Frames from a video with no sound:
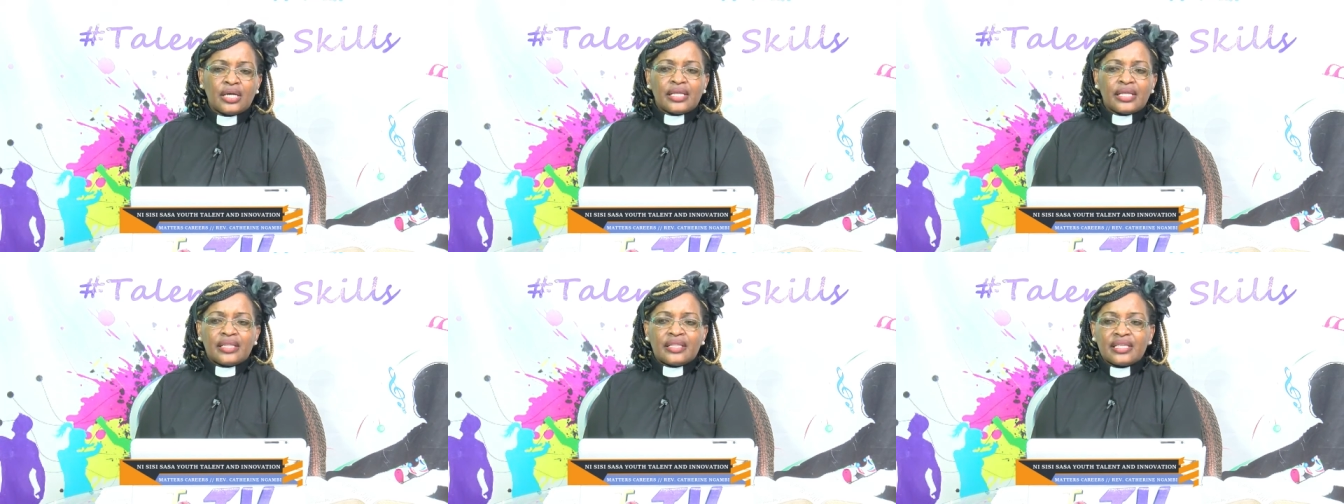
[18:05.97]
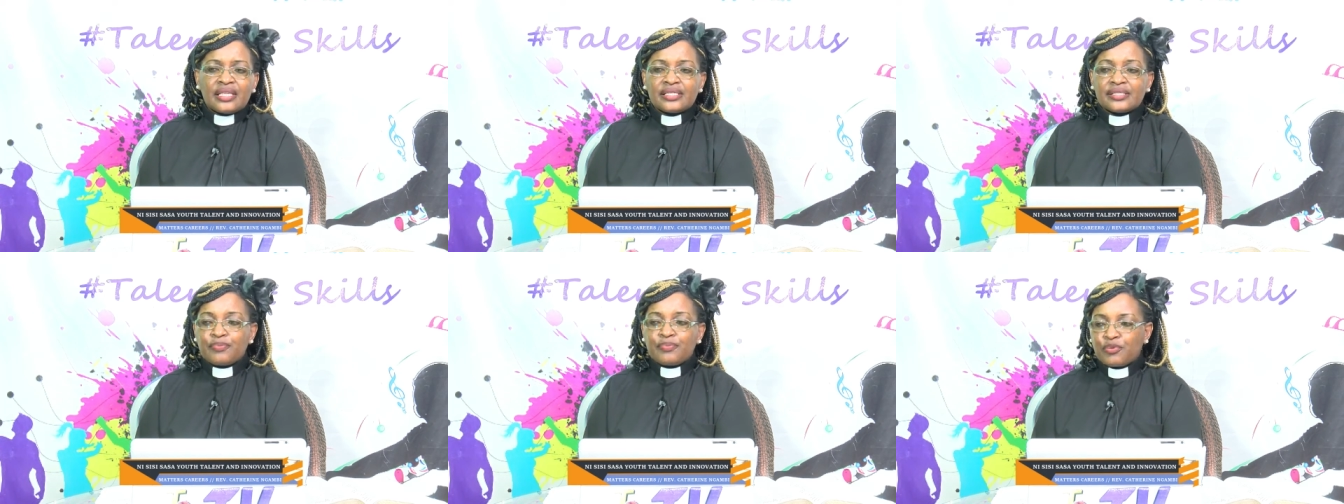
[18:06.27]

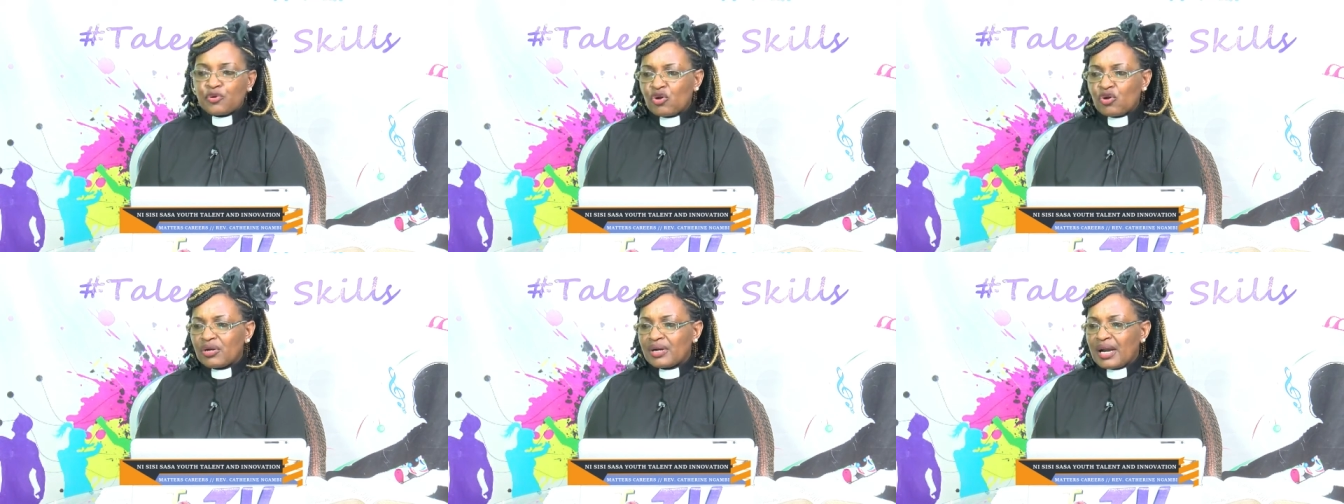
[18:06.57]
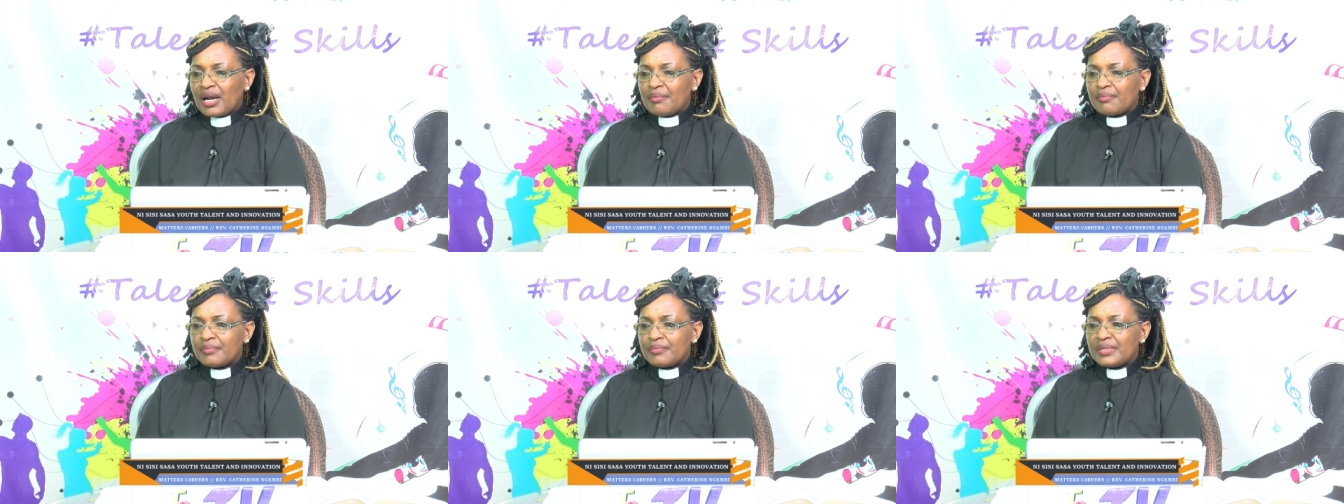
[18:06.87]
This
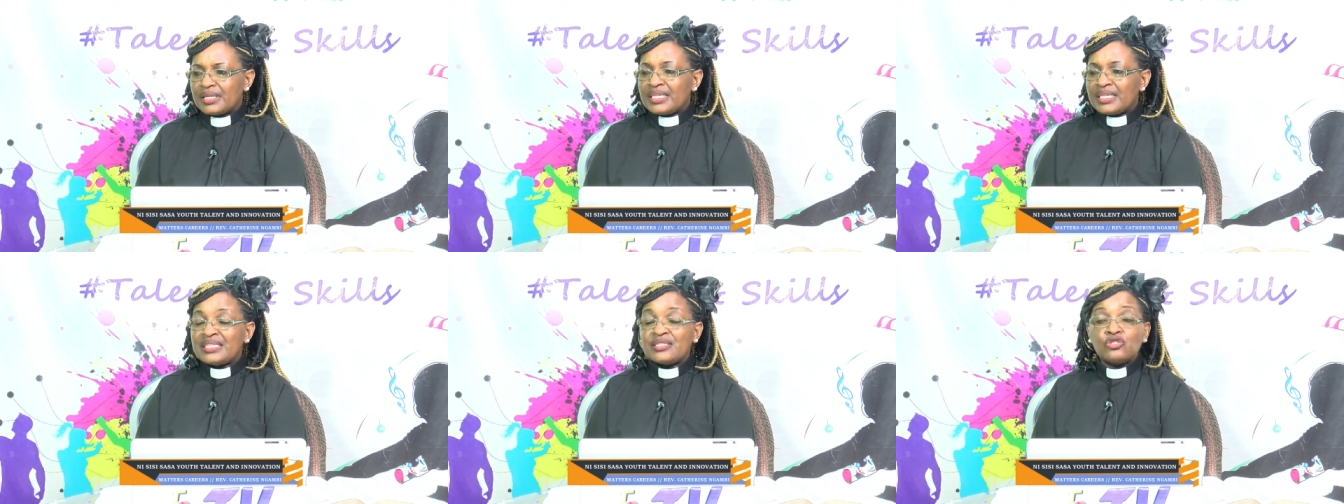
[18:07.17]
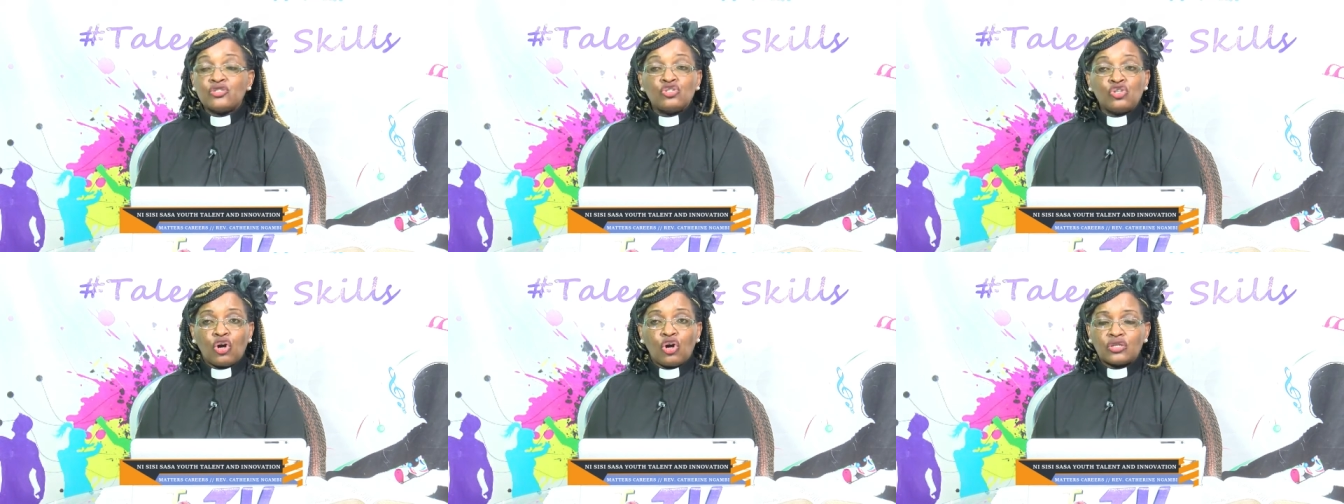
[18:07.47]
program is
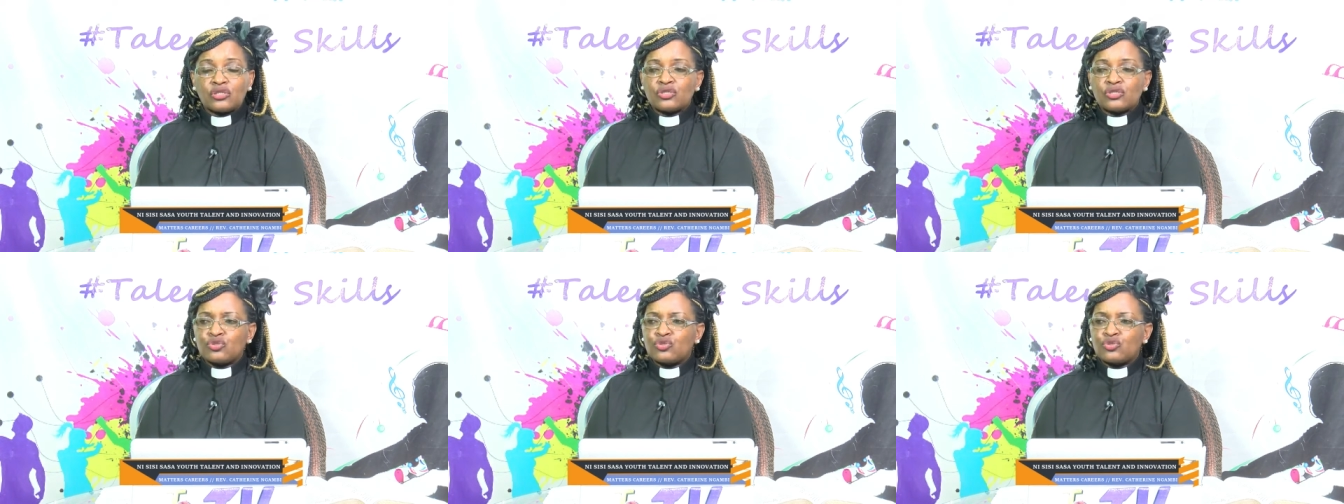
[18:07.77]
not